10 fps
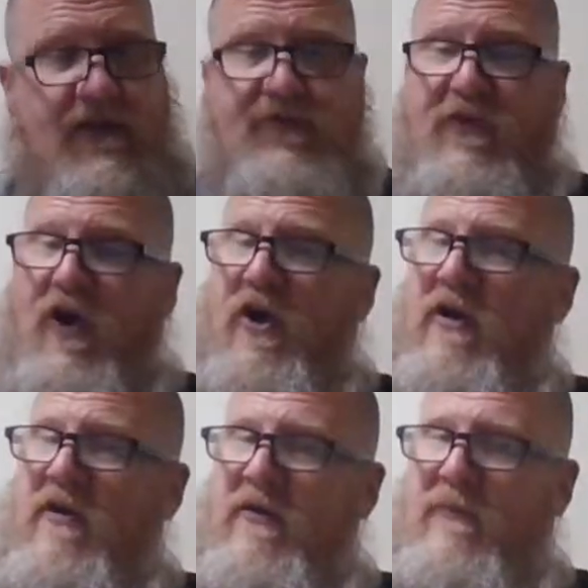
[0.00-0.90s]
is
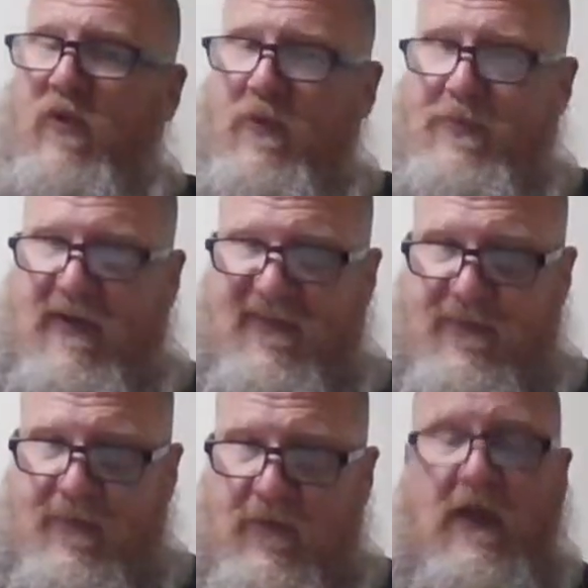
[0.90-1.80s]
far more
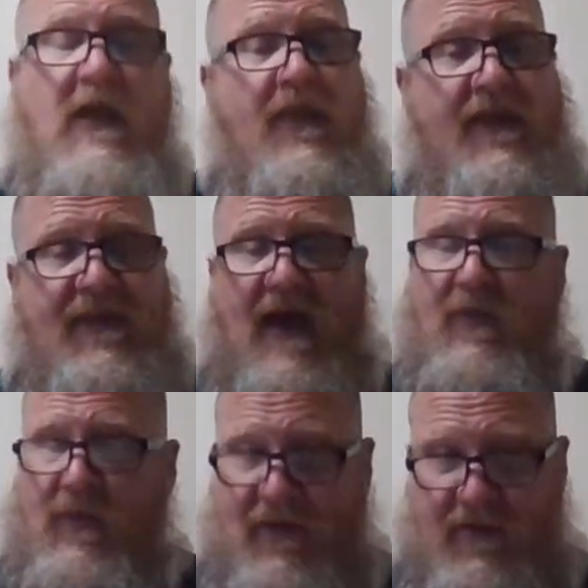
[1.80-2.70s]
preferable than
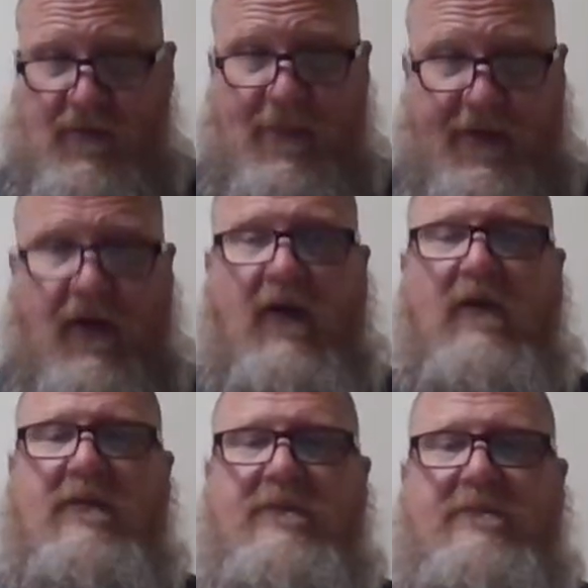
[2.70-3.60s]
not reading them at
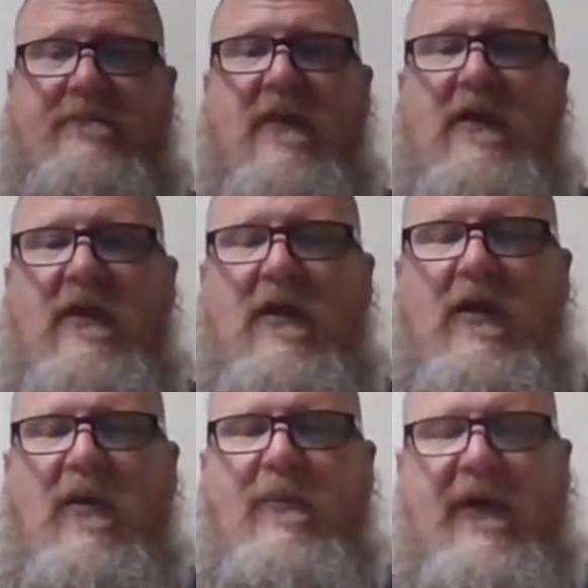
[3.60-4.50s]
all.
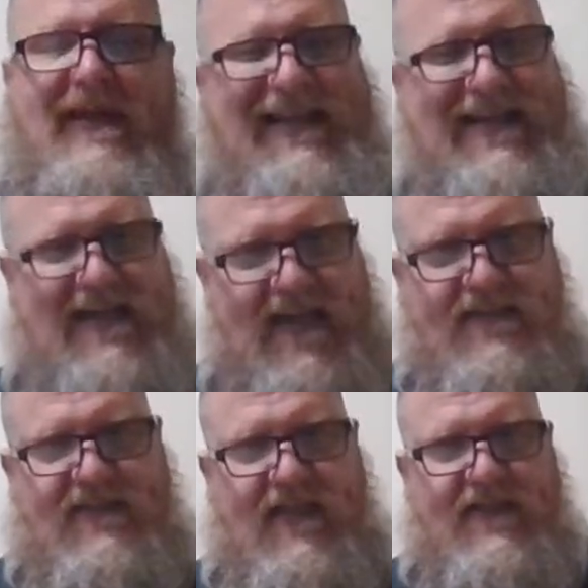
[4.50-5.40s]
But in a
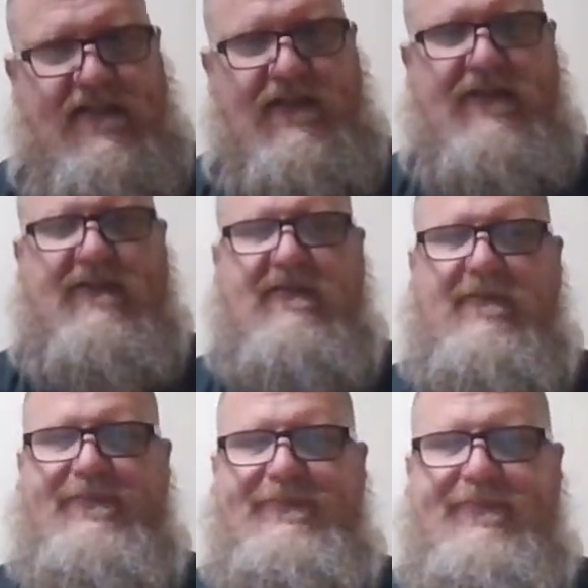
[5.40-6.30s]
class like
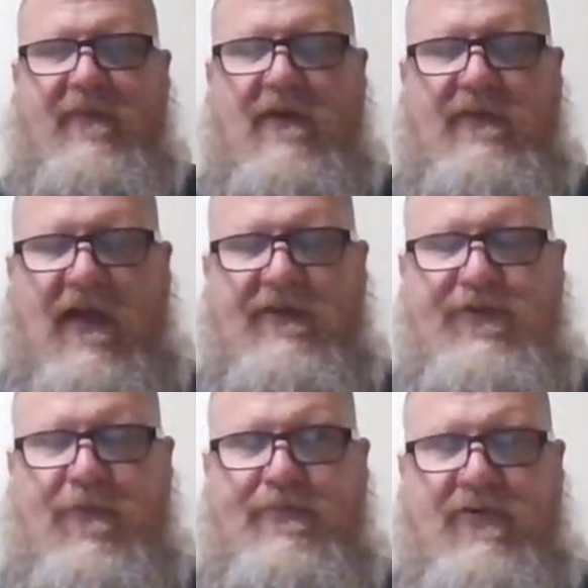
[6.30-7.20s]
this, that
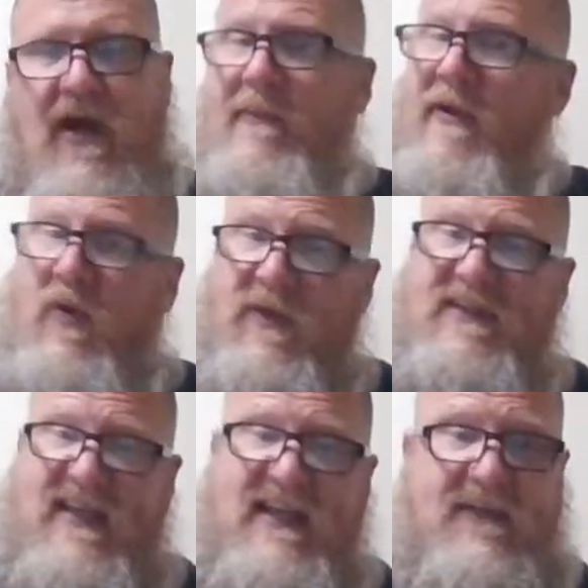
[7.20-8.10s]
you're probably only
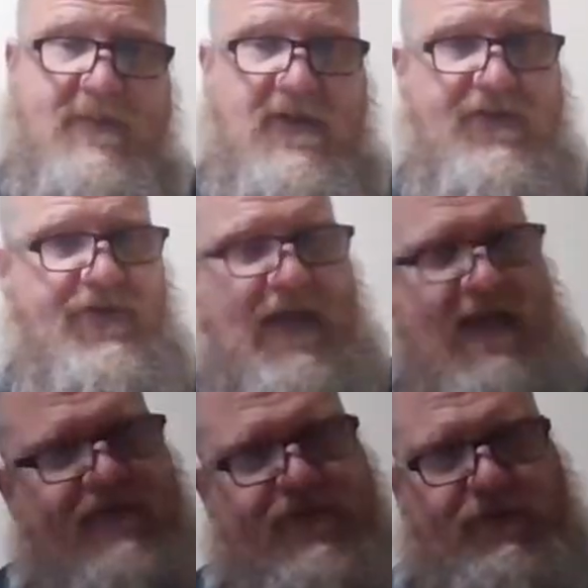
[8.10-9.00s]
taking because you
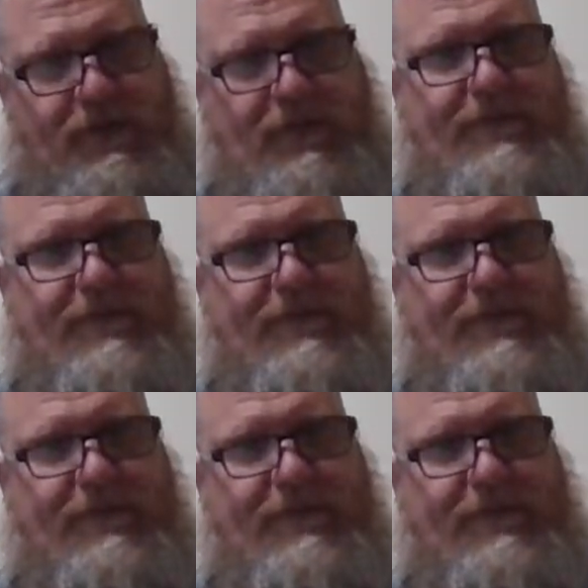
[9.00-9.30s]
have to,